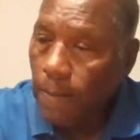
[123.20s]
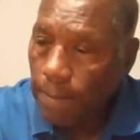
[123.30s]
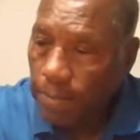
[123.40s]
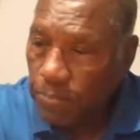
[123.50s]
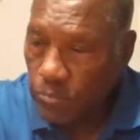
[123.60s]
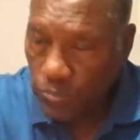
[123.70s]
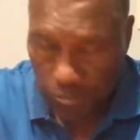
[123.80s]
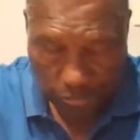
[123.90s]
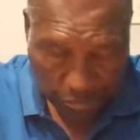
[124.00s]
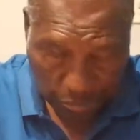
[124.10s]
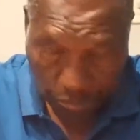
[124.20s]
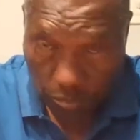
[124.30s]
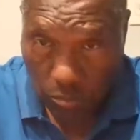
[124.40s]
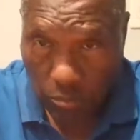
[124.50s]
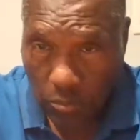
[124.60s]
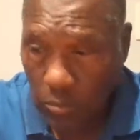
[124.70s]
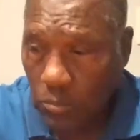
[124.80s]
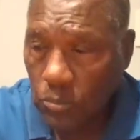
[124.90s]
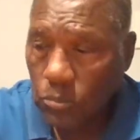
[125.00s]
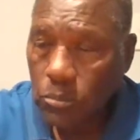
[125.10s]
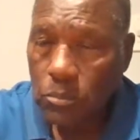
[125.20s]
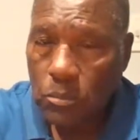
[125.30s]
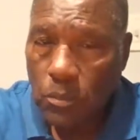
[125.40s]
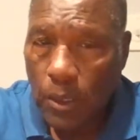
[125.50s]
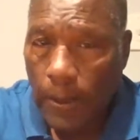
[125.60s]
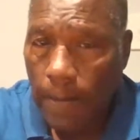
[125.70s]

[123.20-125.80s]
Then let me ask this question first.